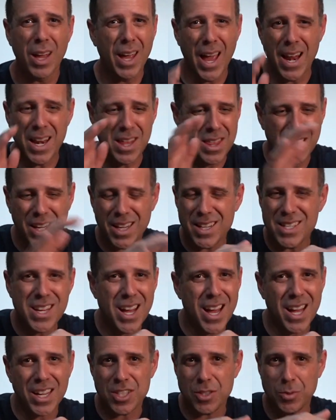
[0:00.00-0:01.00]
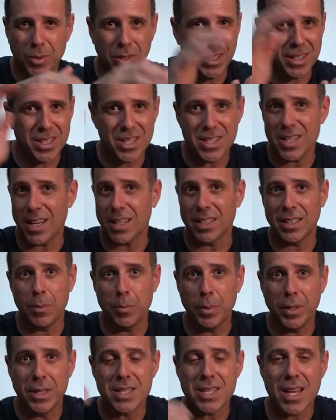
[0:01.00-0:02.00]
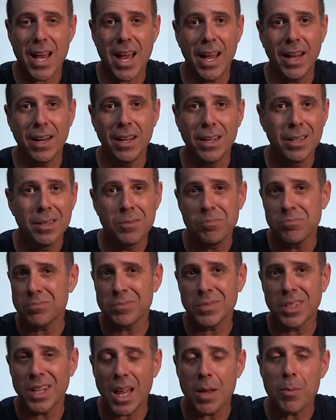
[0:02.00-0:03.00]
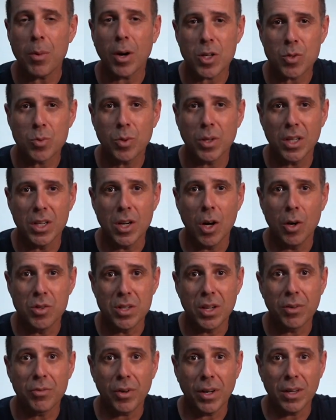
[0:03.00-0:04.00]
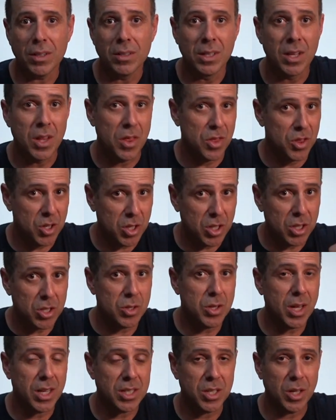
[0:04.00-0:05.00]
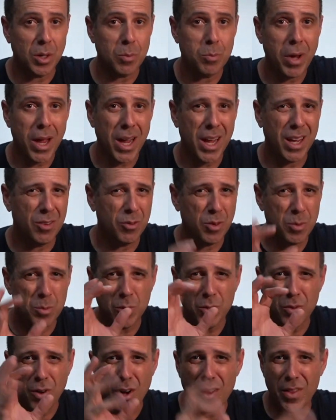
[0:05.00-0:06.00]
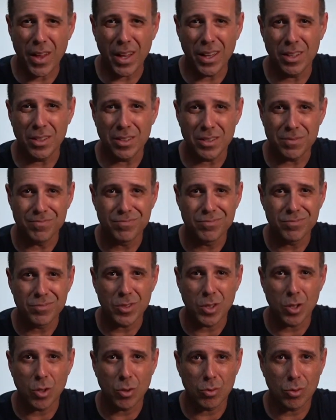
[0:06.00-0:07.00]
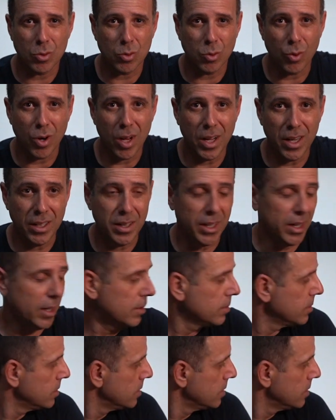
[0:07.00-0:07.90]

Anything it touched would get sucked up inside. And clay bar is really no different. It's going to do that to your paint and remove all that little crud in there.